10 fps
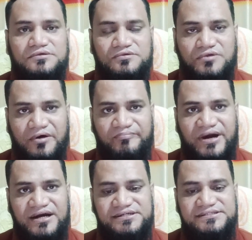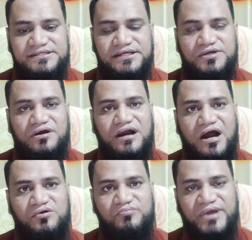So my friends, you are
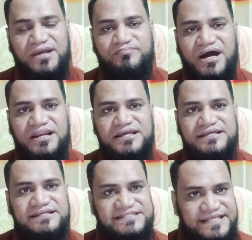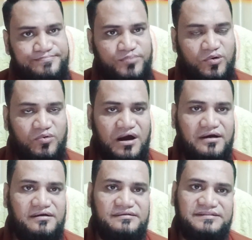how to make money, the simple
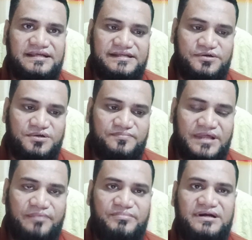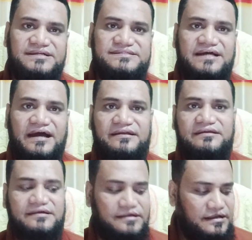work, the YouTube thumbnail design,
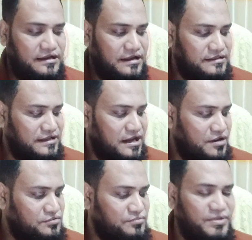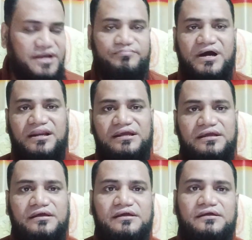and the how to make
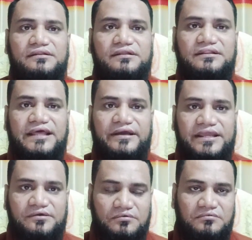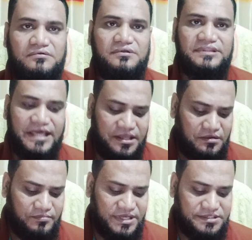money. The thank you,
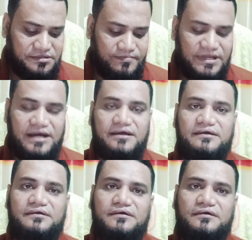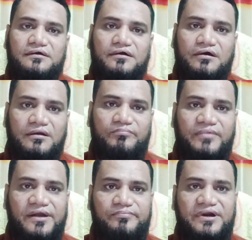best of luck, all of
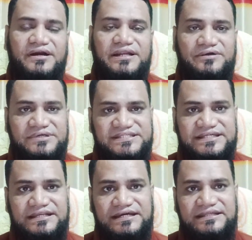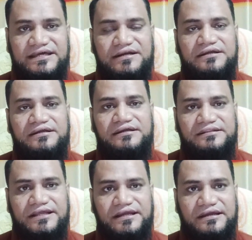my friends. Your skill gather,
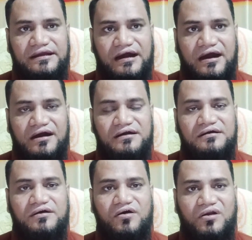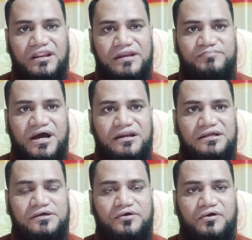they earn online
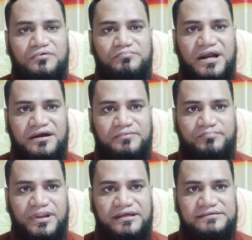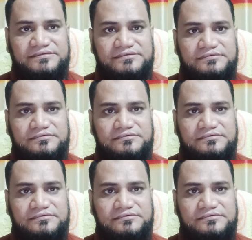money on marketplace.